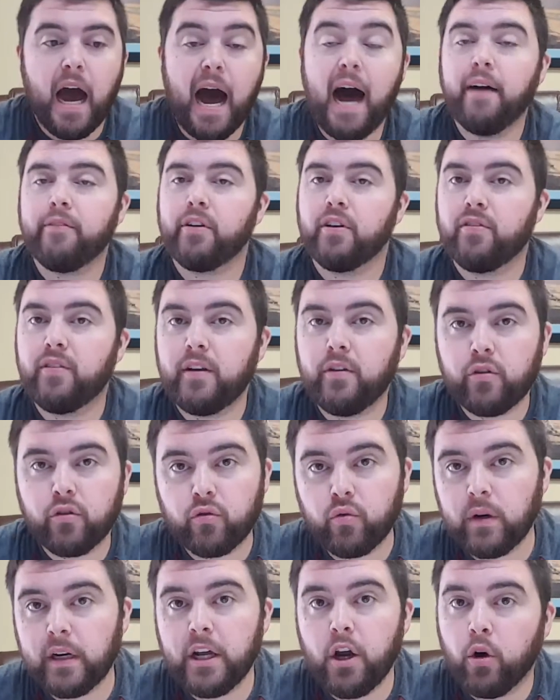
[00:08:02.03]
Obviously,
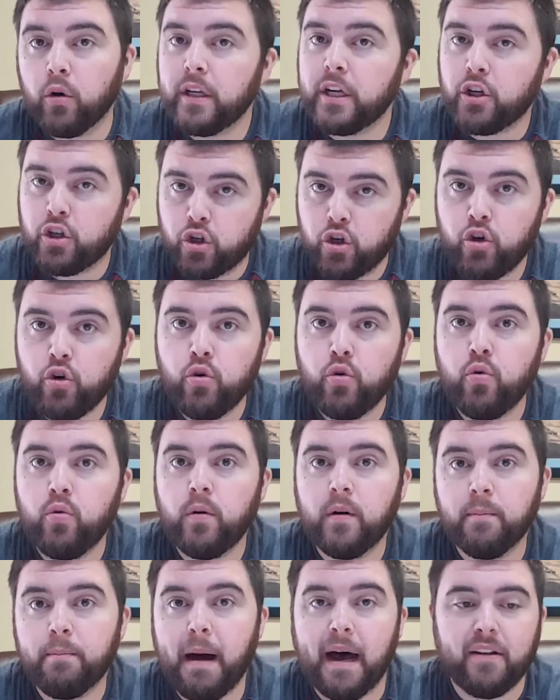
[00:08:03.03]
there's really only
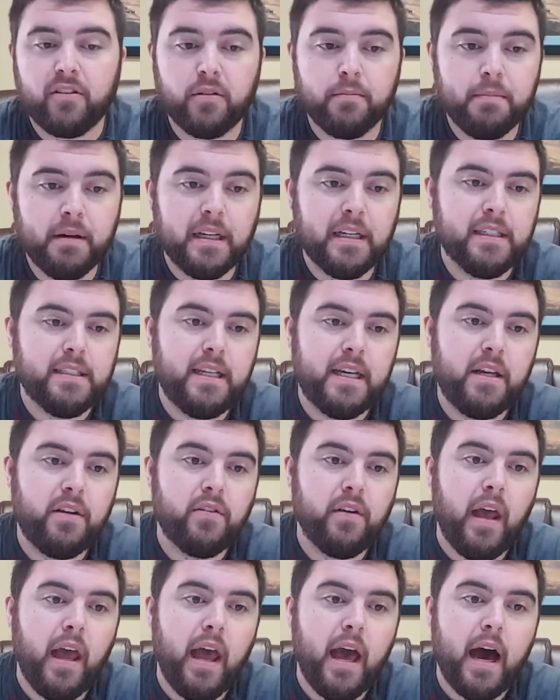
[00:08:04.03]
2
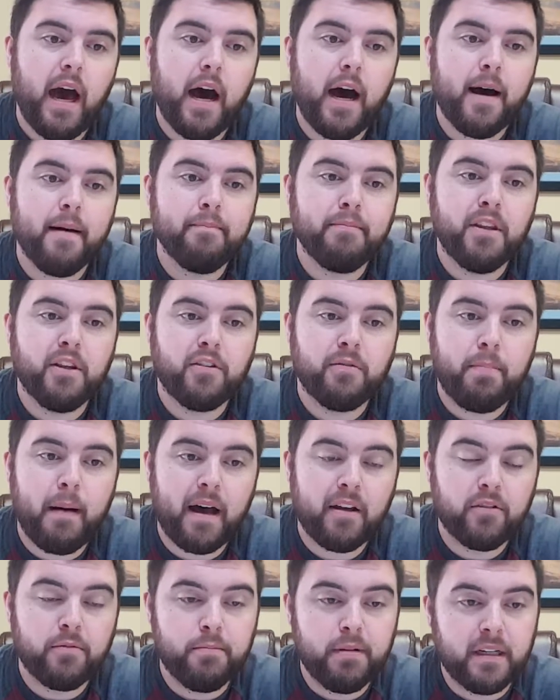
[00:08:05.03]
possibilities. This
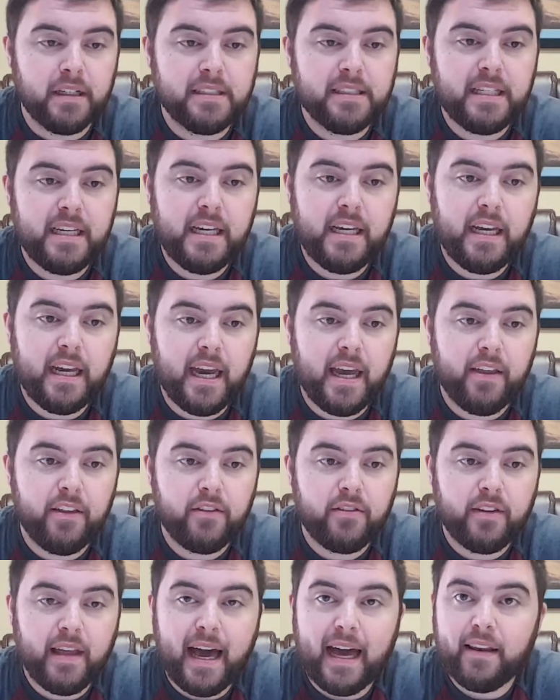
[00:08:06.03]
possibility
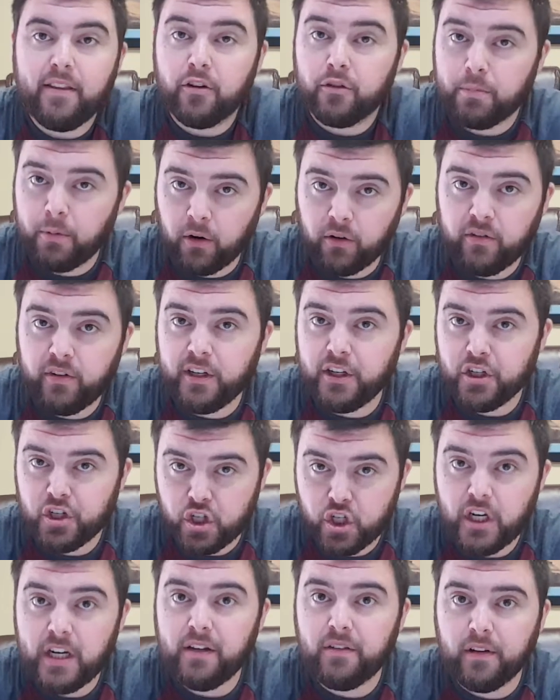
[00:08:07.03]
is that this person is
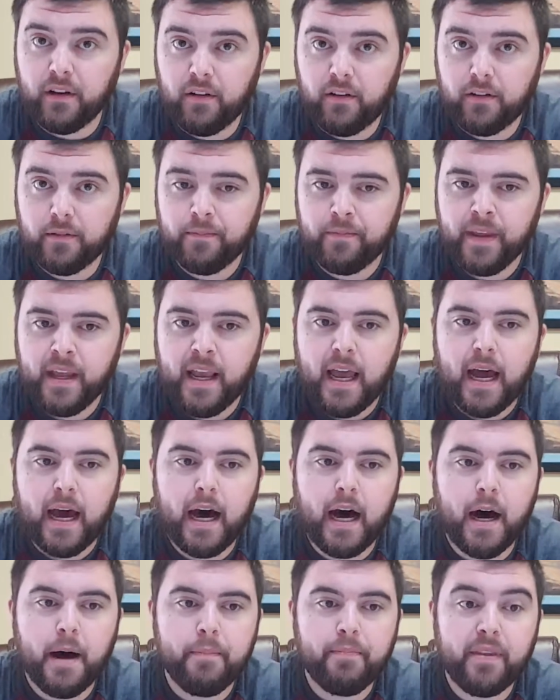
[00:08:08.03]
Jesus.
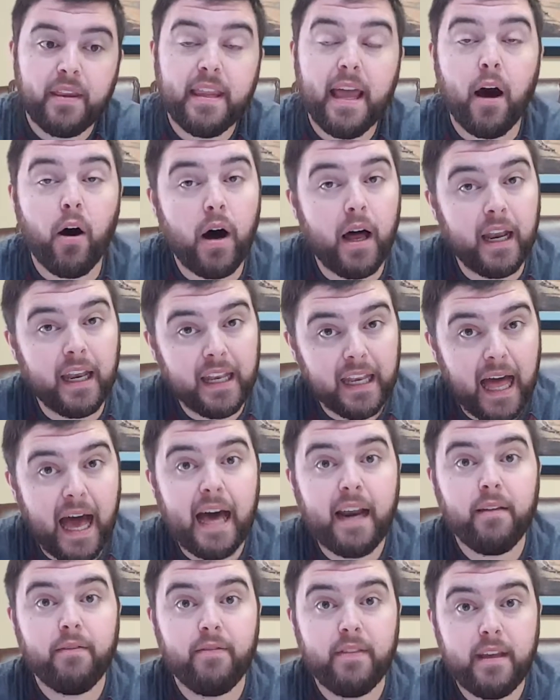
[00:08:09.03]
Now, a
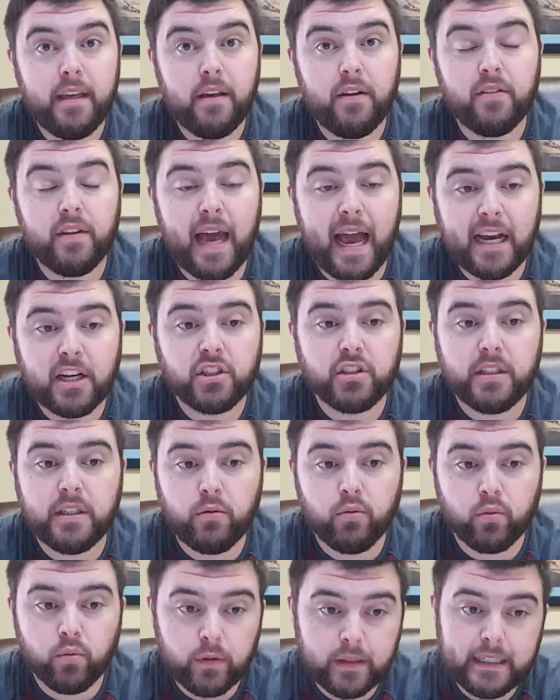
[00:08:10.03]
lot of these actually
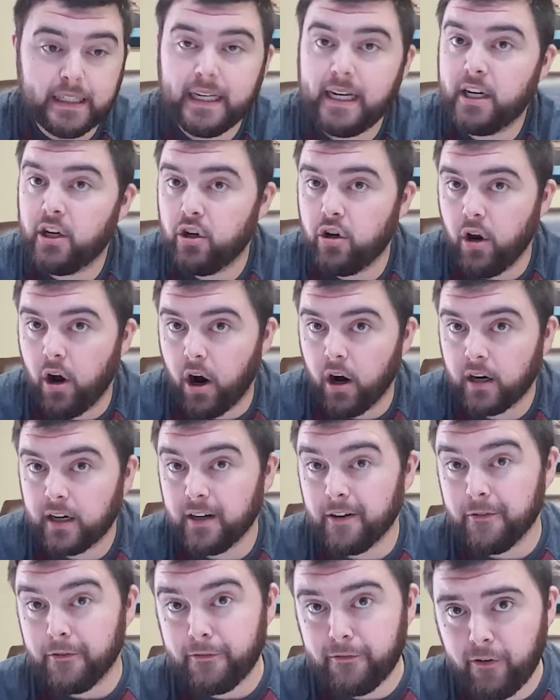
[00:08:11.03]
really are
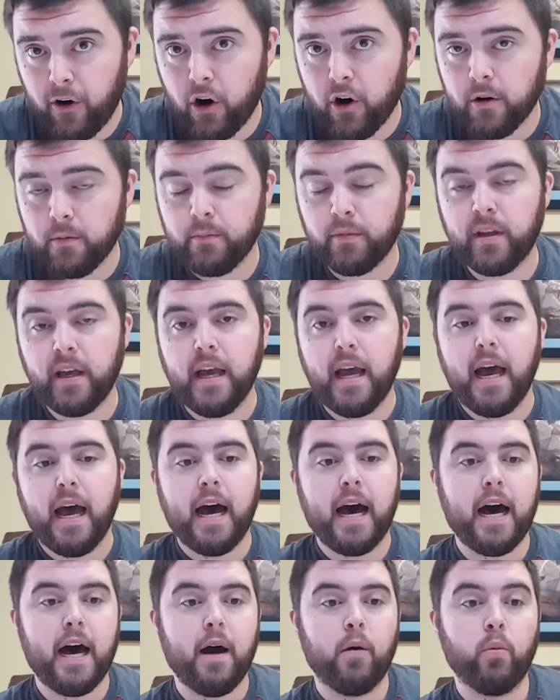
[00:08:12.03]
confirmed
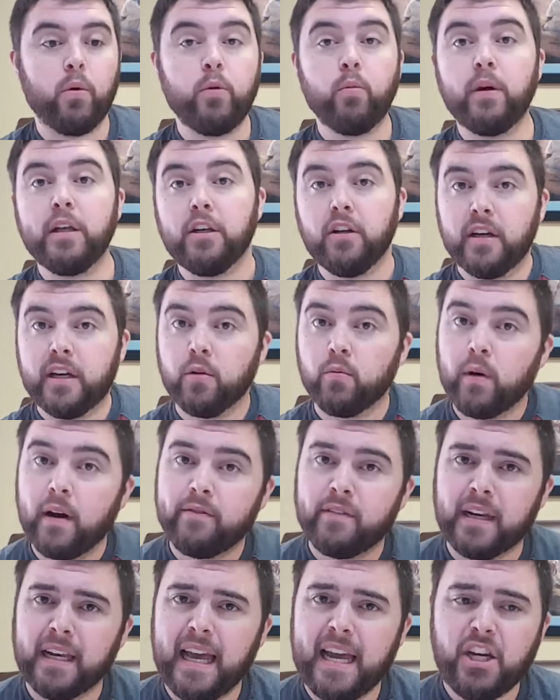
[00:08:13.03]
when we look in
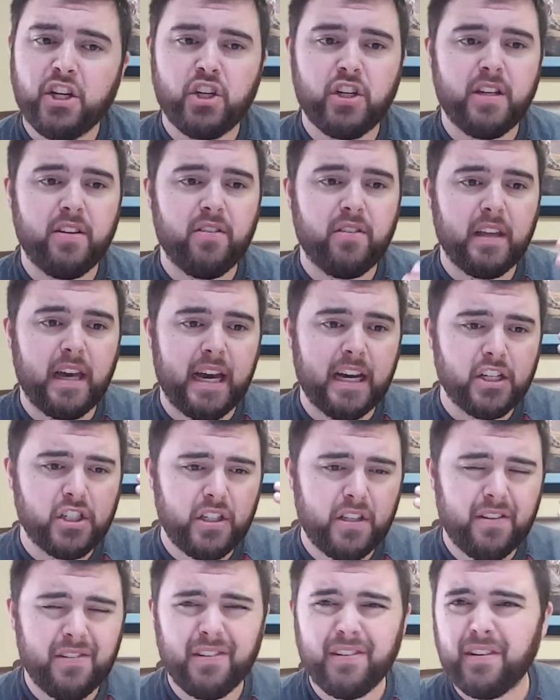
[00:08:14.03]
Revelations.
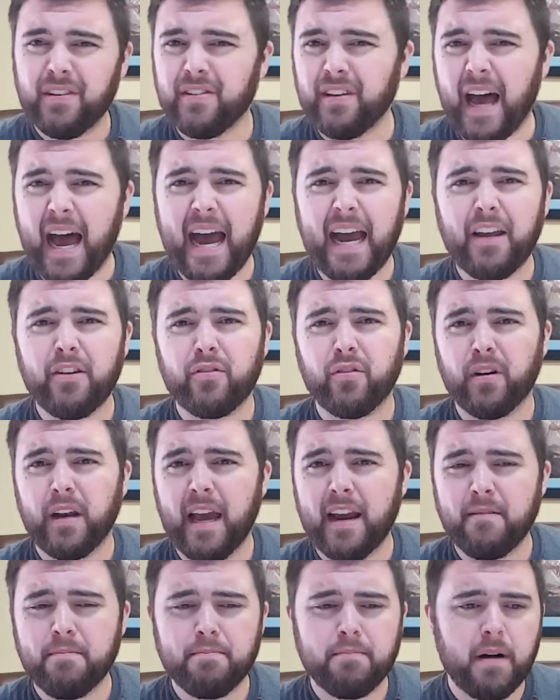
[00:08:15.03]
Jesus' eyes are
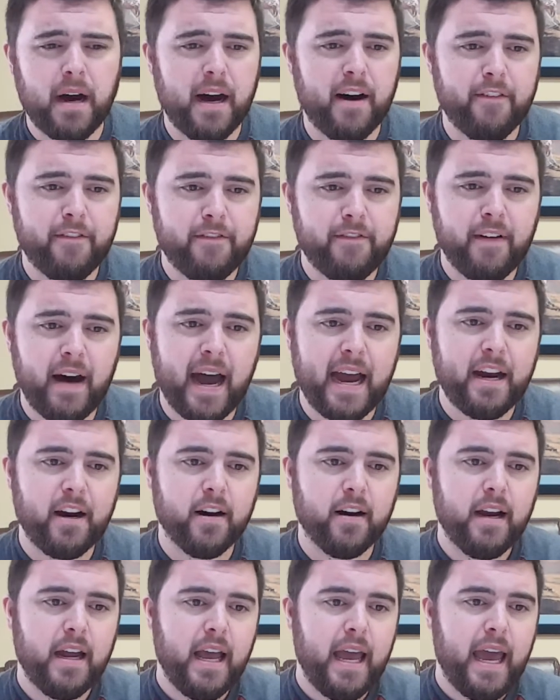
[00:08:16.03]
like
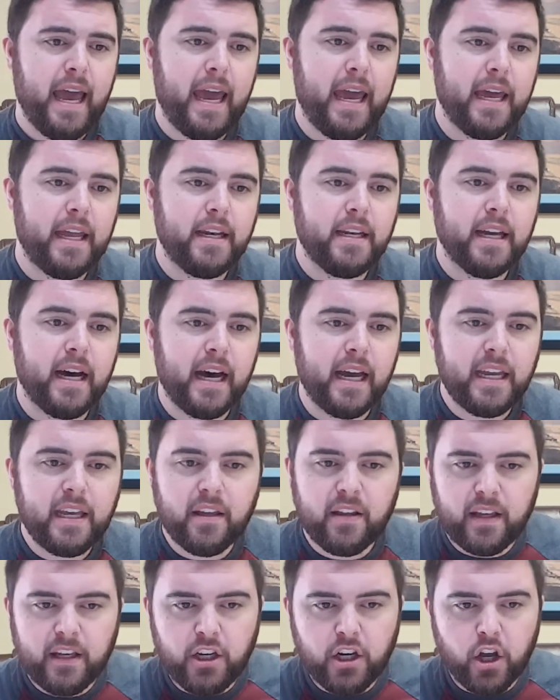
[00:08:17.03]
fire, and
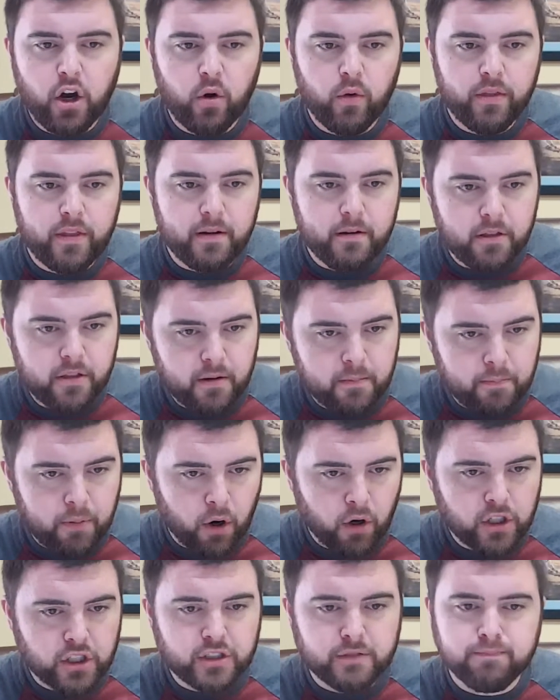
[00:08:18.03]
the
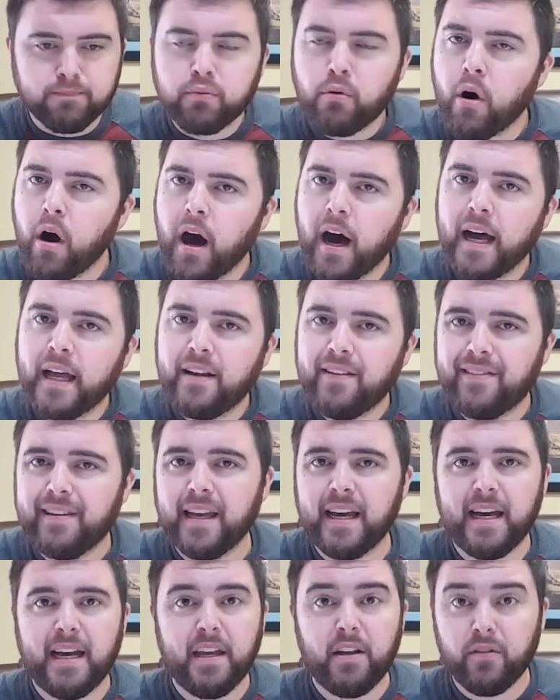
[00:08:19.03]
burnished bronze
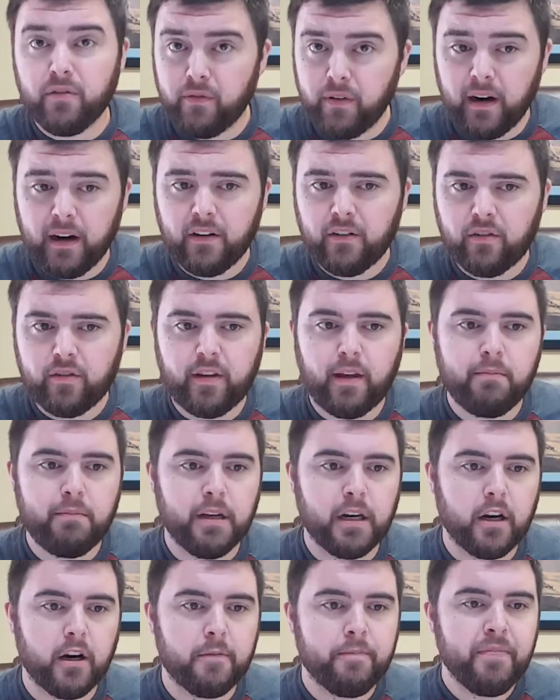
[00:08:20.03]
is very
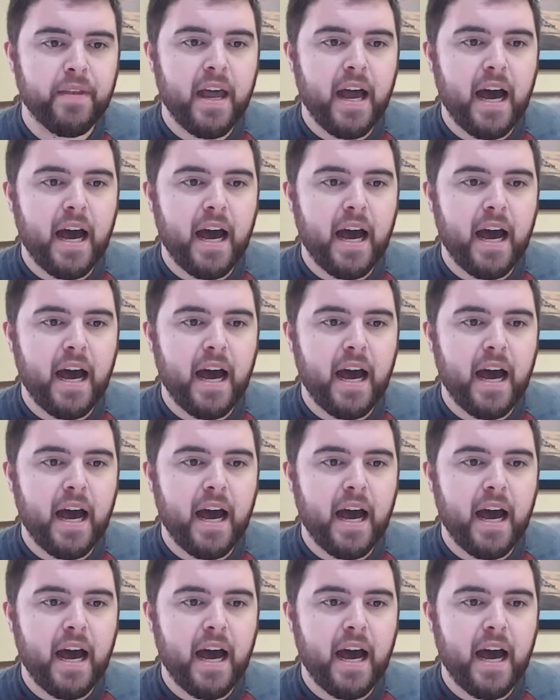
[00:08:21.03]
similar.